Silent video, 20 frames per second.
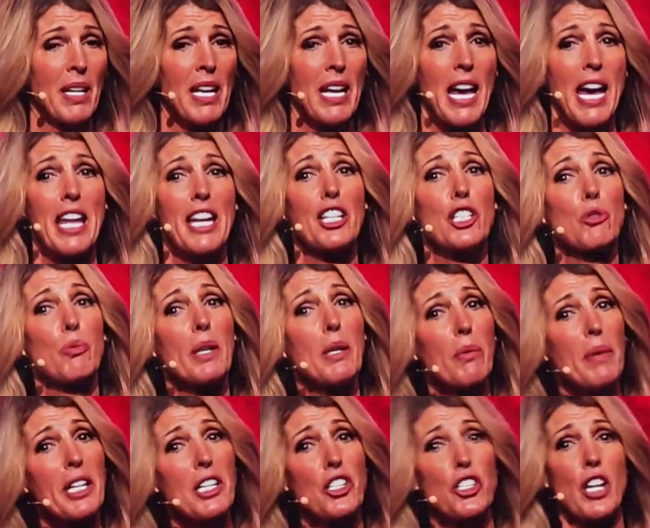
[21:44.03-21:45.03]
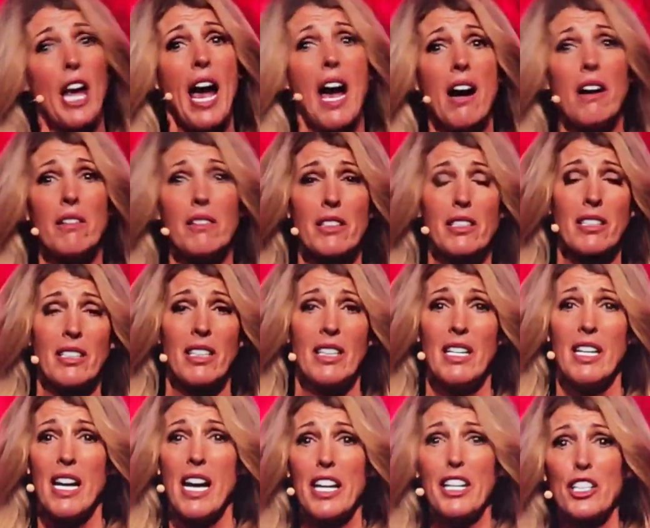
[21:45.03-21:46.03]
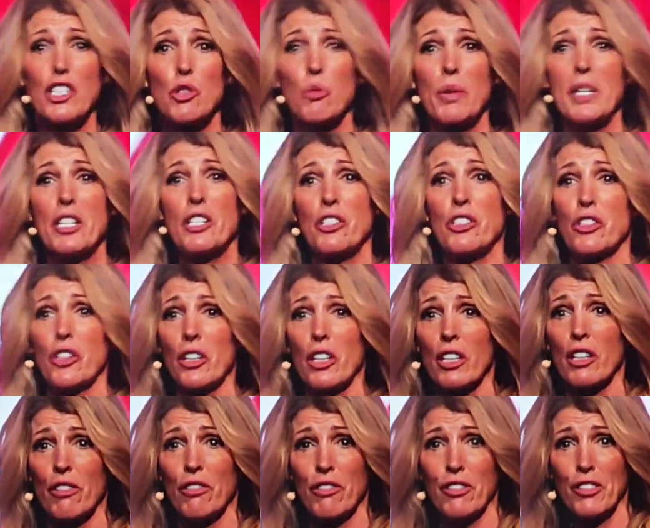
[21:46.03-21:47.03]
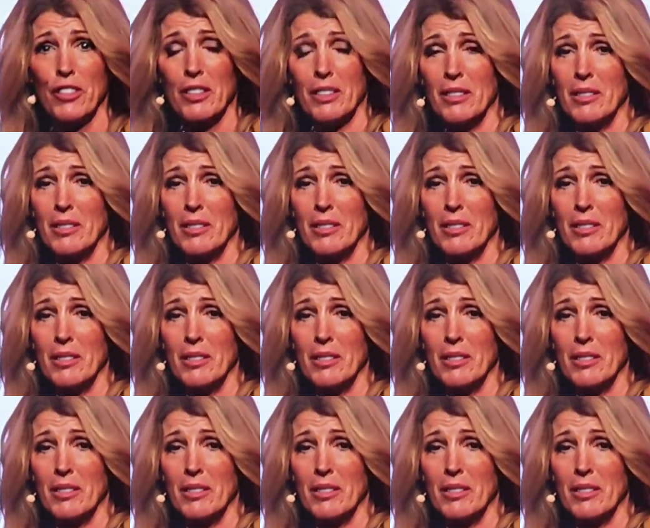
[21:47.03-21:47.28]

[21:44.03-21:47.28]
And as we reach out and as we serve,